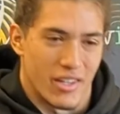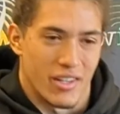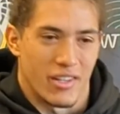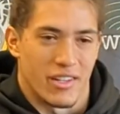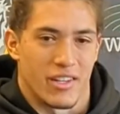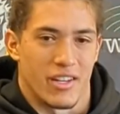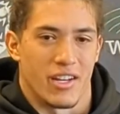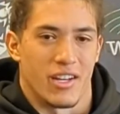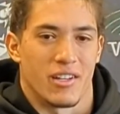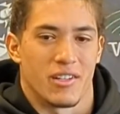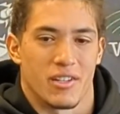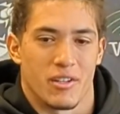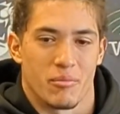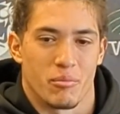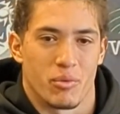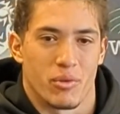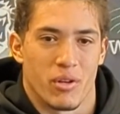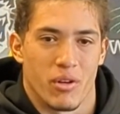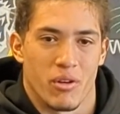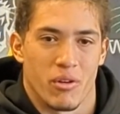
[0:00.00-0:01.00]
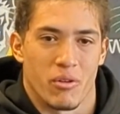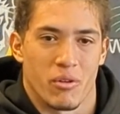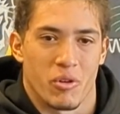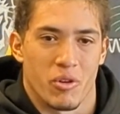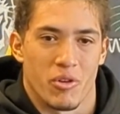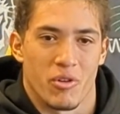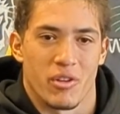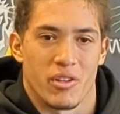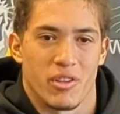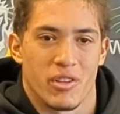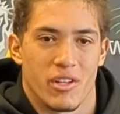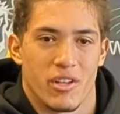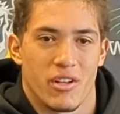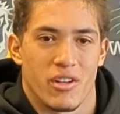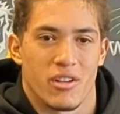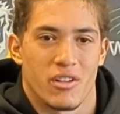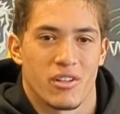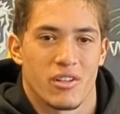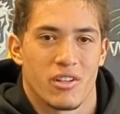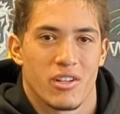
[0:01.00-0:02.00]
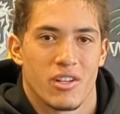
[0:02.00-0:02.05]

yeah, I'm going in there